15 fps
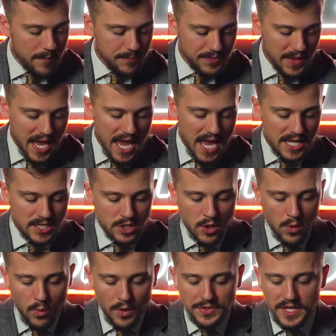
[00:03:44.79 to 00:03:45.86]
And,
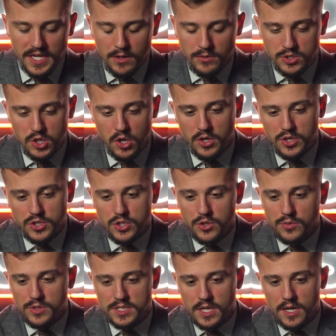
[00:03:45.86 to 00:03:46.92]
one thing I was talking to
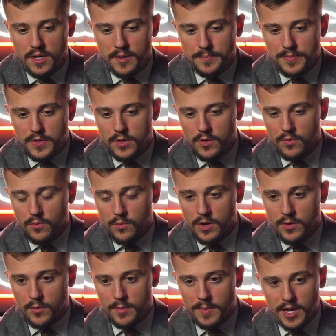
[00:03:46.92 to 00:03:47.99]
is, one
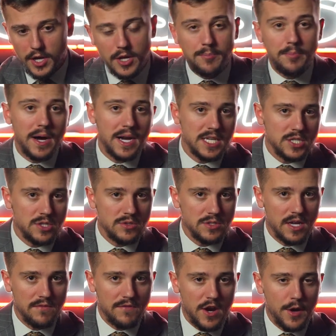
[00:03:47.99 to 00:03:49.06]
of my good buddies who's a
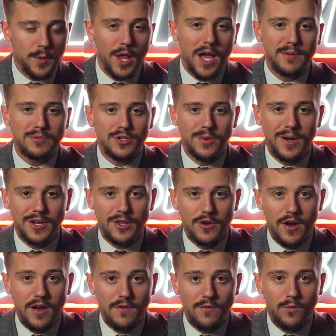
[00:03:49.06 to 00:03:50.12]
variable ops director
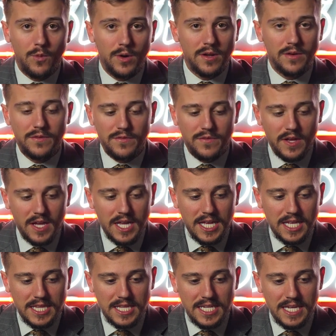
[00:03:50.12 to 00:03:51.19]
of one of
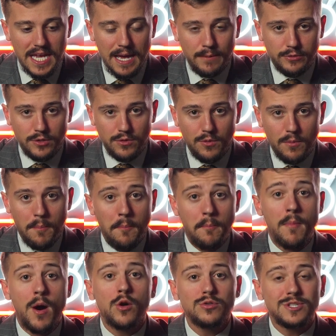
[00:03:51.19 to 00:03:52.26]
the absolute
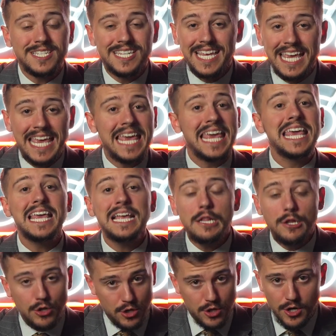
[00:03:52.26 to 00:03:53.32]
most
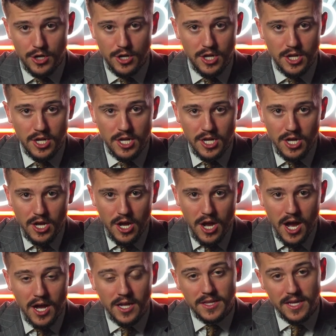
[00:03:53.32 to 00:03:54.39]
killer
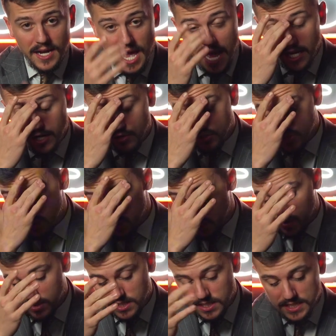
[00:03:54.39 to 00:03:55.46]
Honda and Acura store in
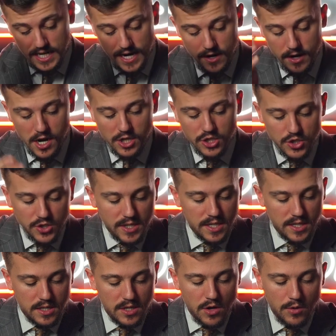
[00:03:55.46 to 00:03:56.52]
the entire
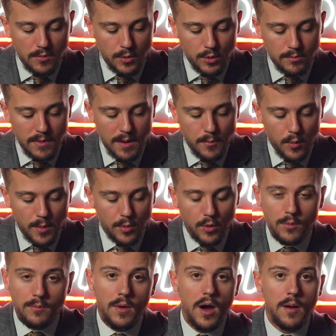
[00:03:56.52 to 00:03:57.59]
country, my boy
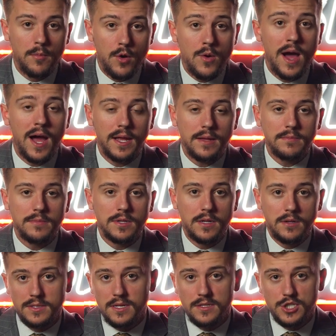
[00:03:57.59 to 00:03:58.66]
Murat,
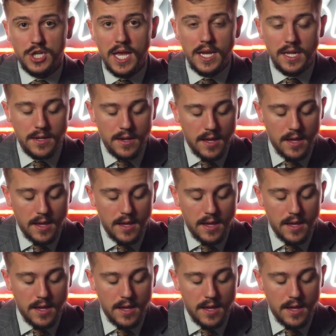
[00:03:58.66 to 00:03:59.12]
Deljanin.